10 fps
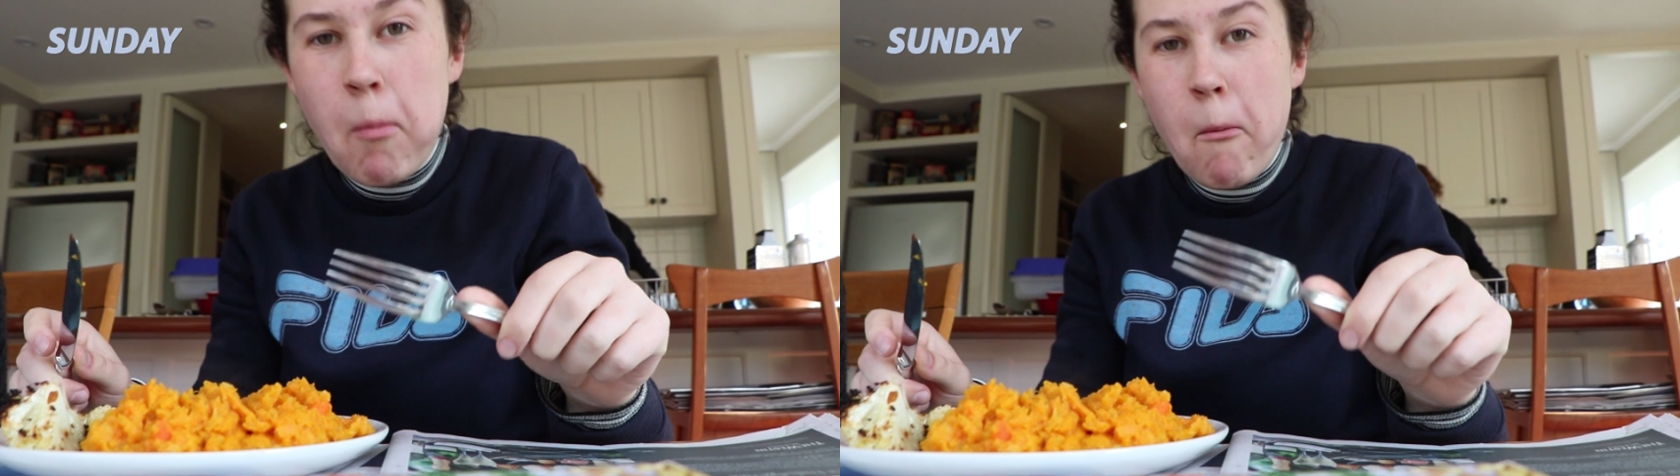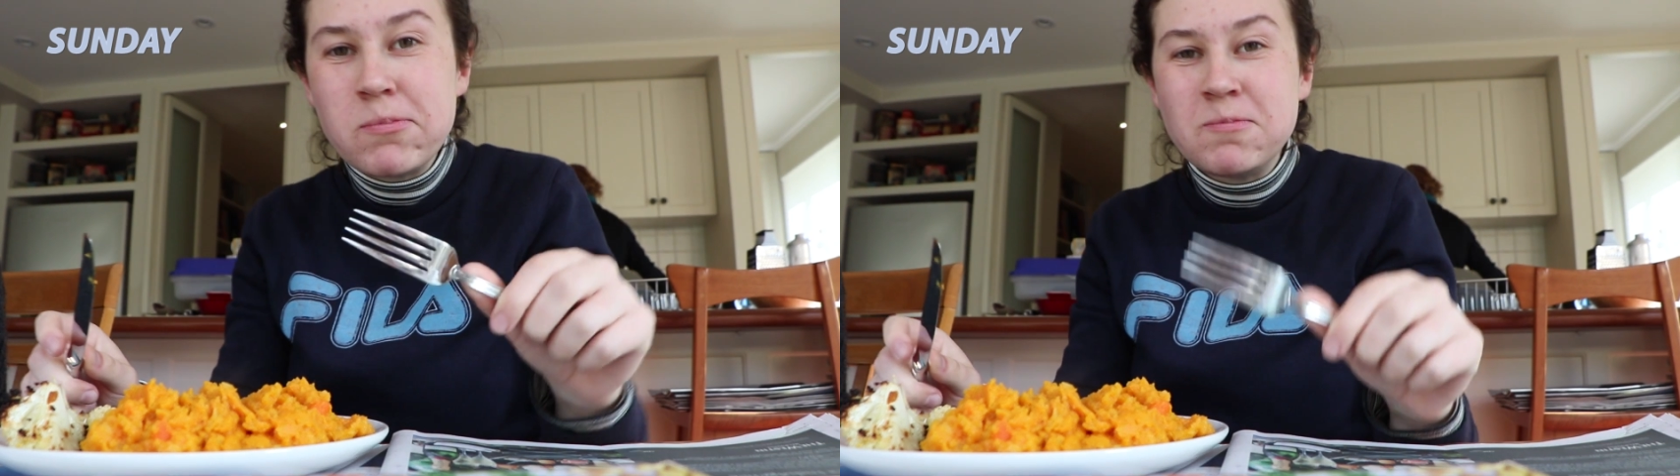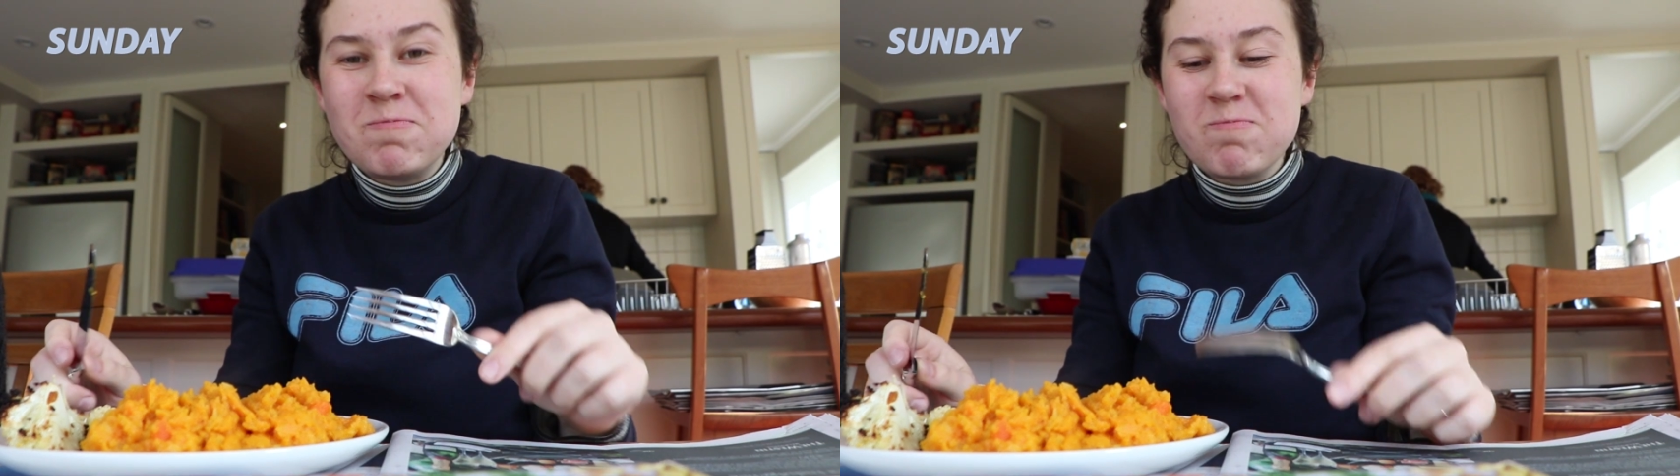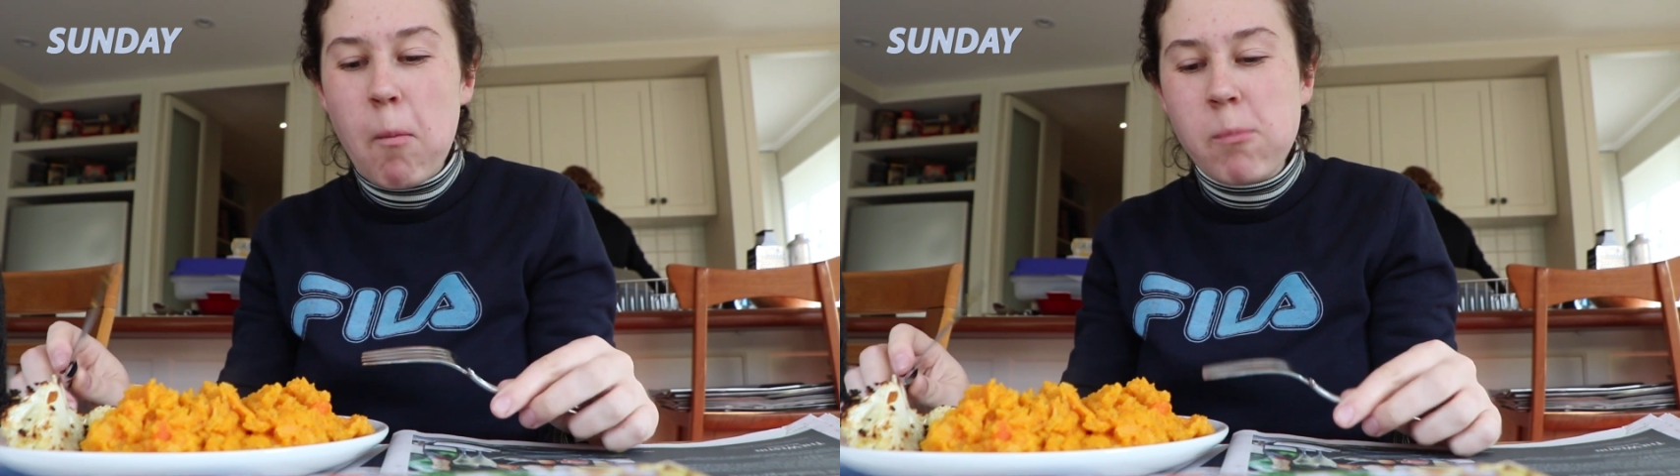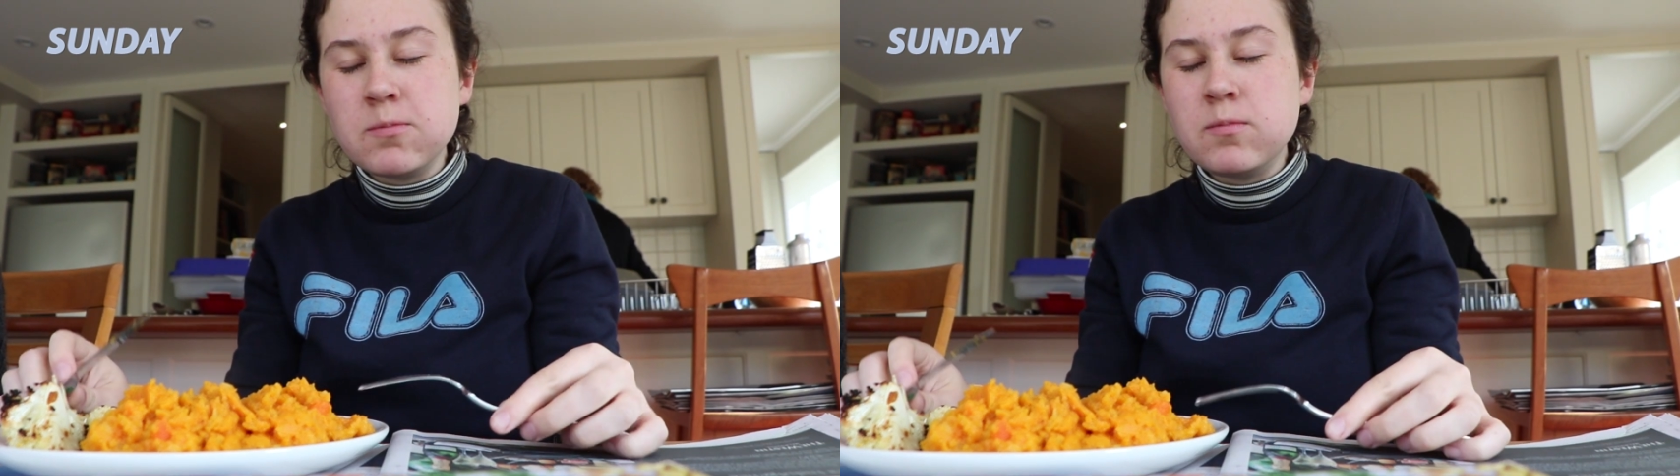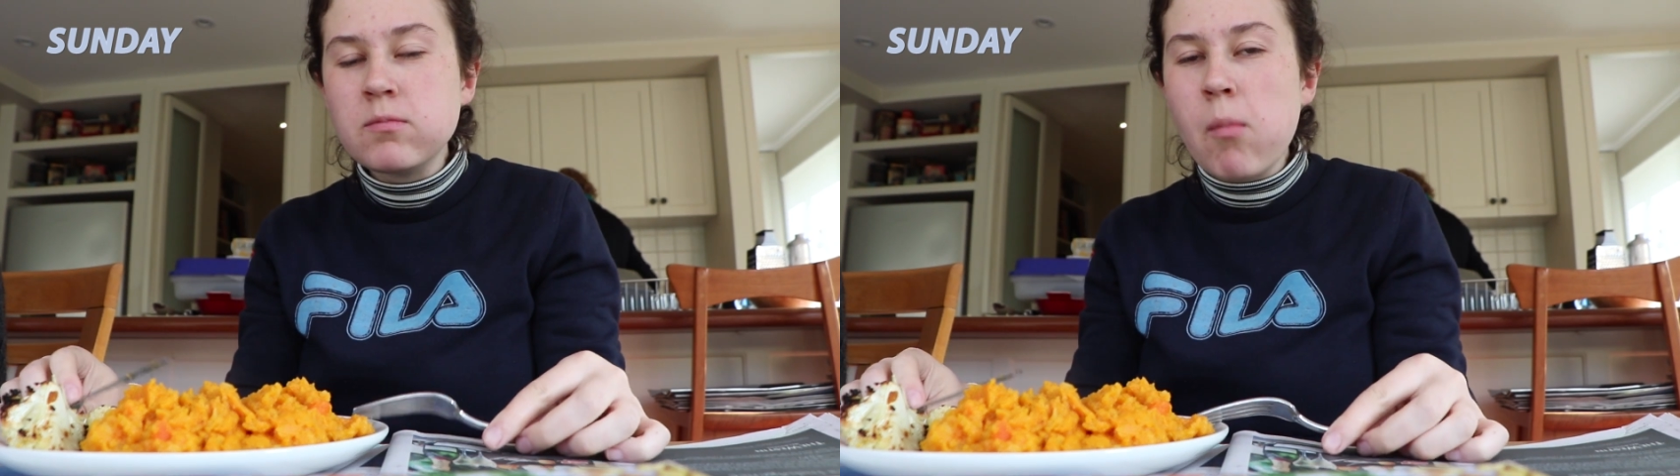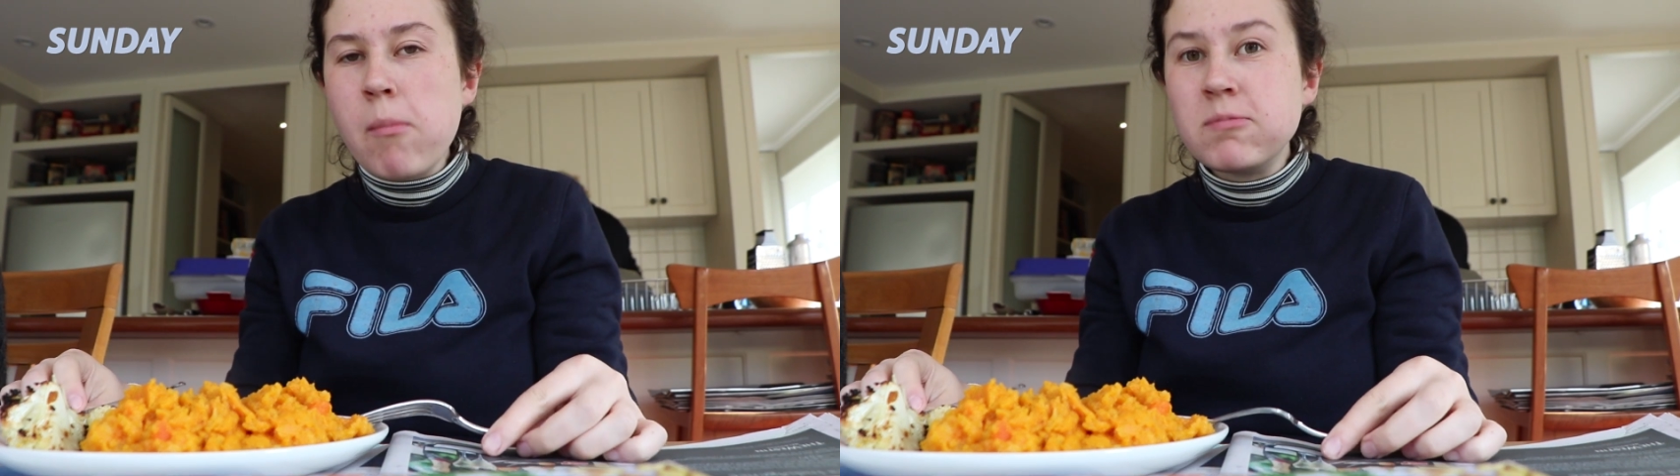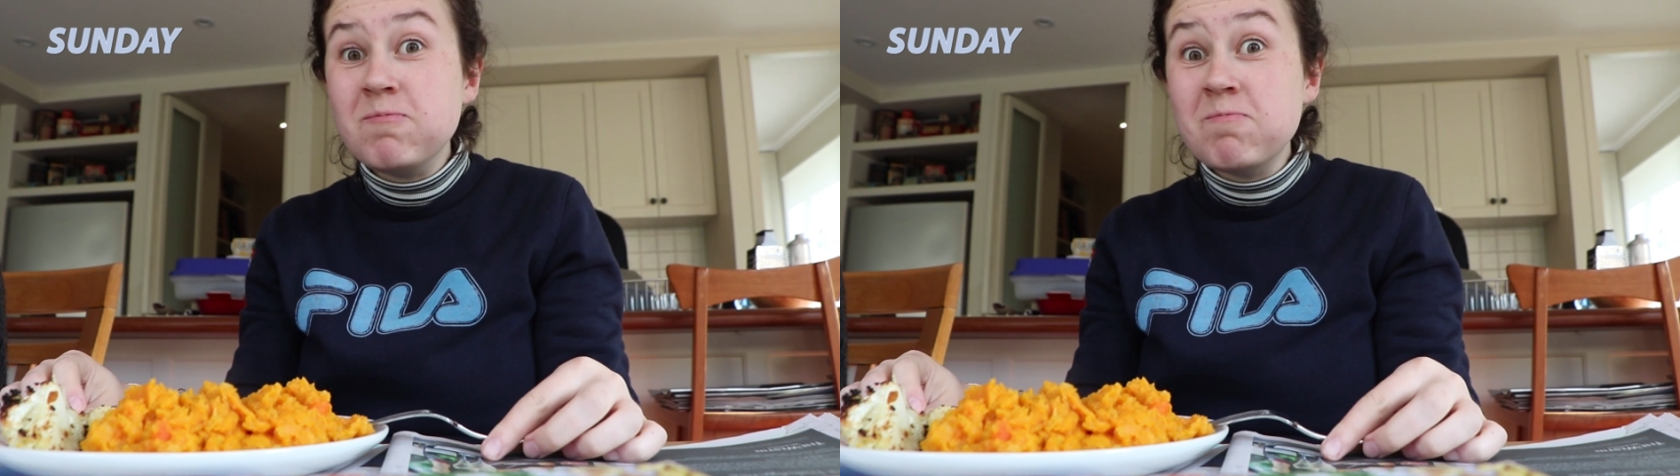nostalgia
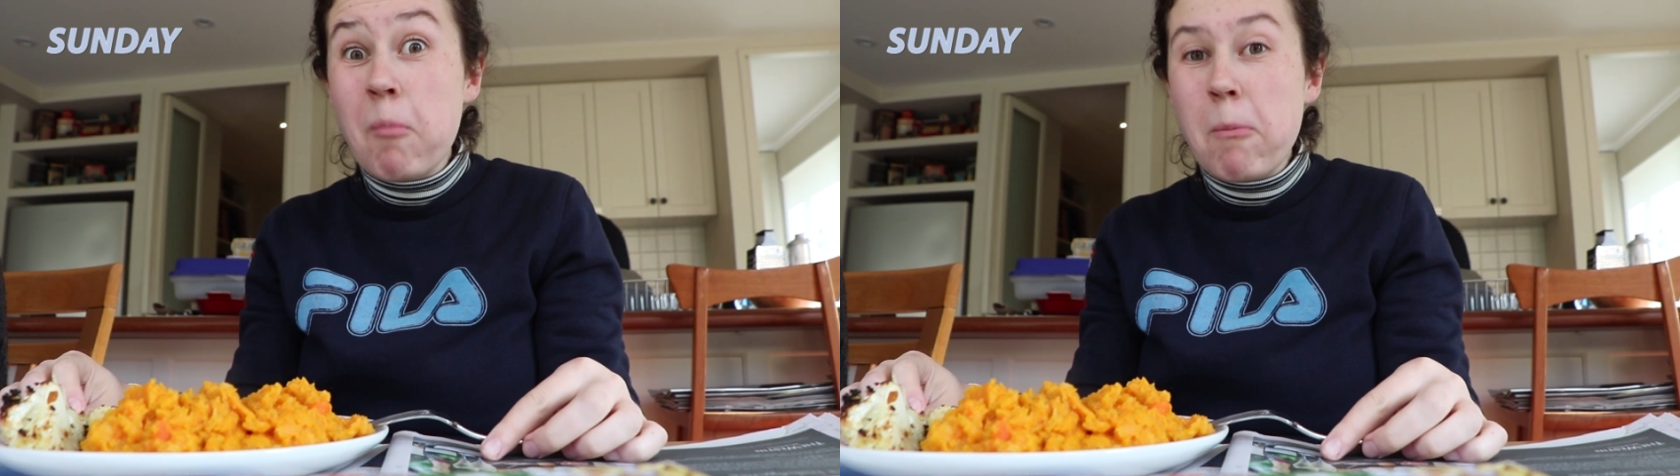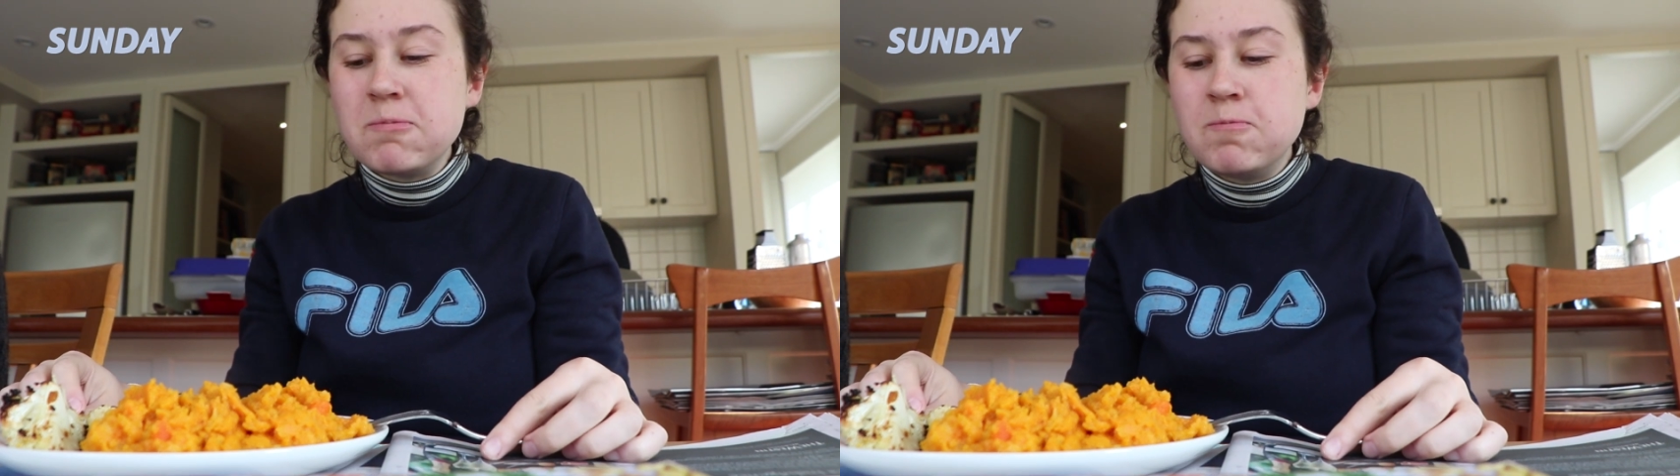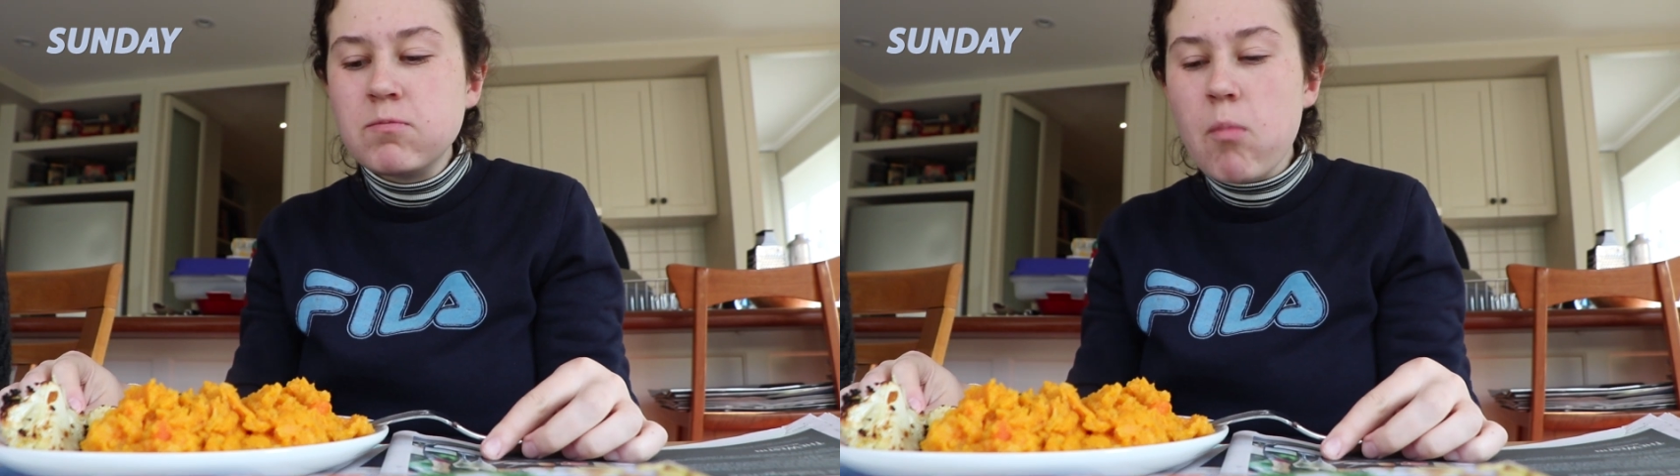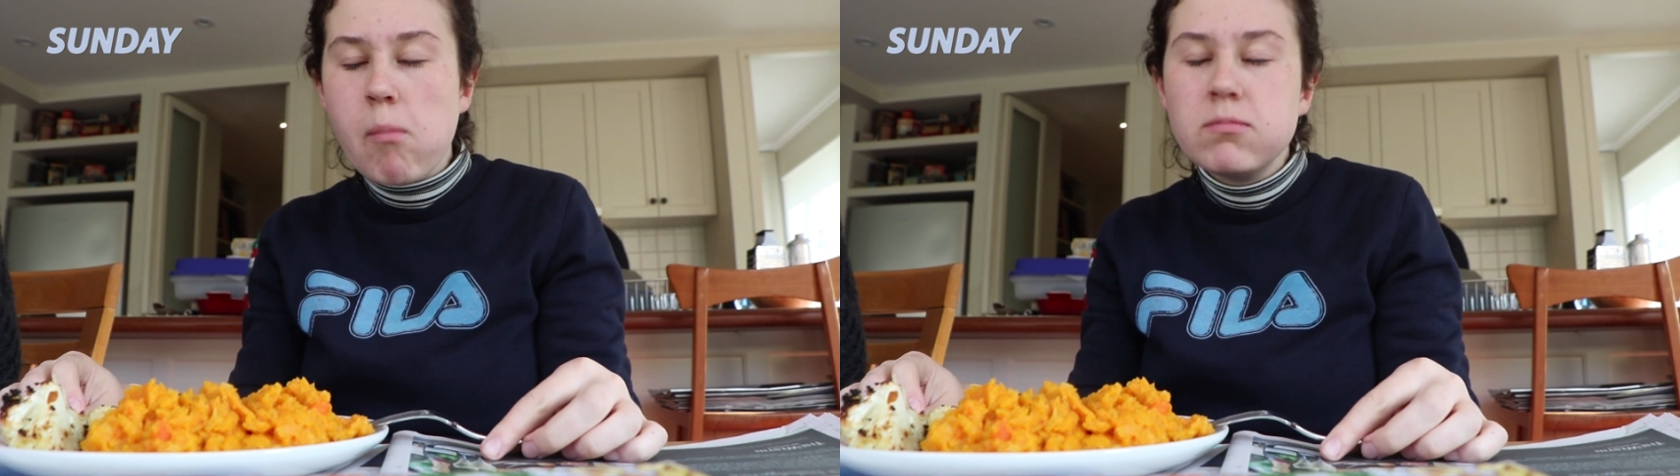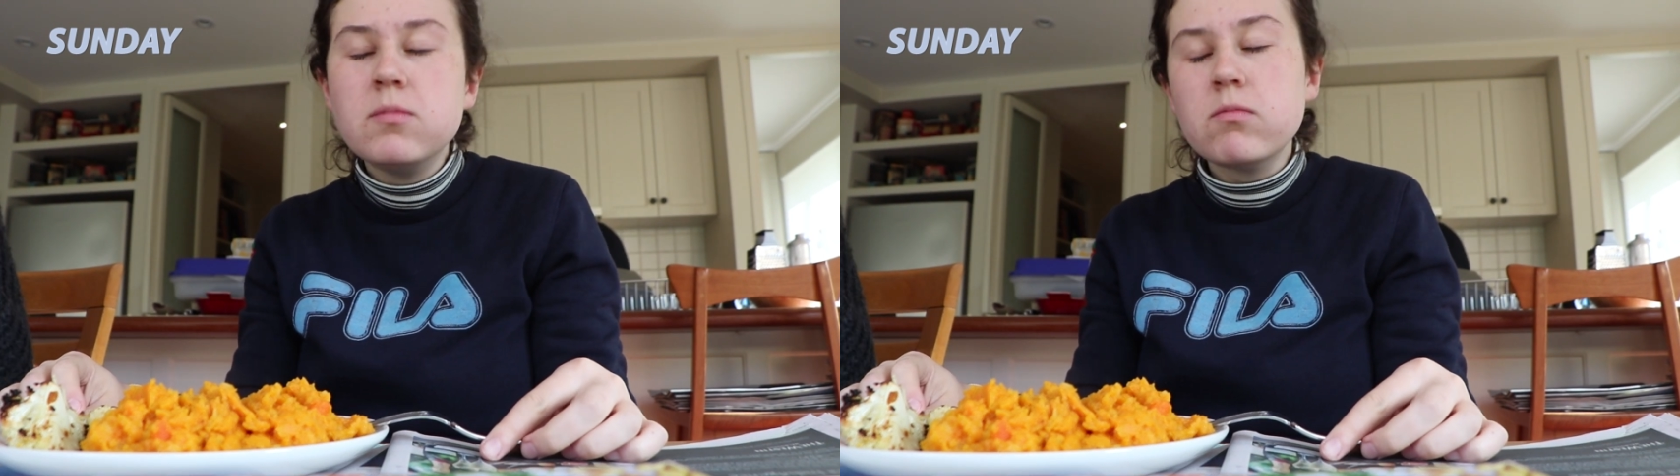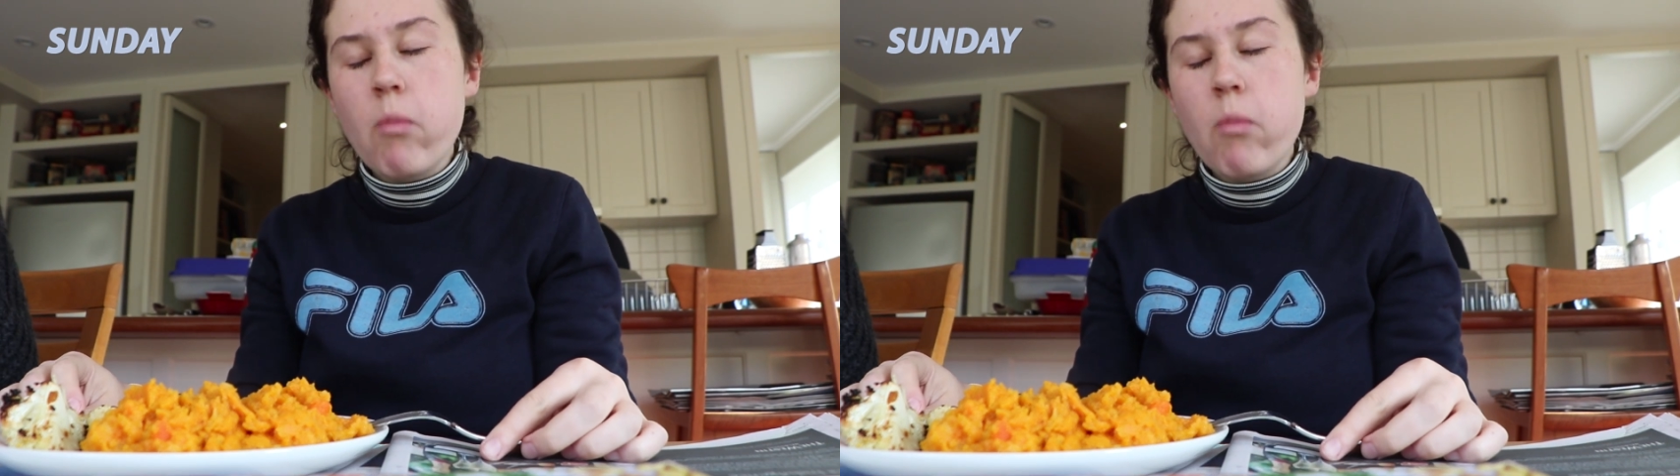meal that's